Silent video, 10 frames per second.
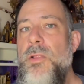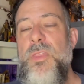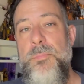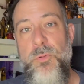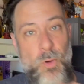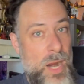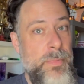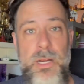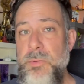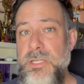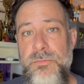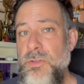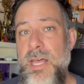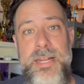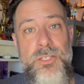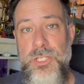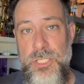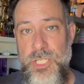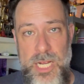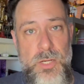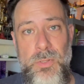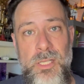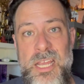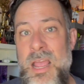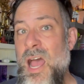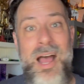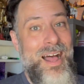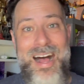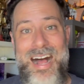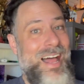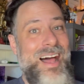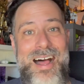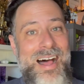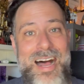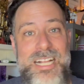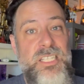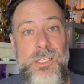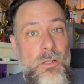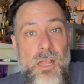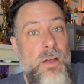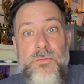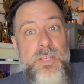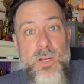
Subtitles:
The primary reason for that is just genuinely, I still love the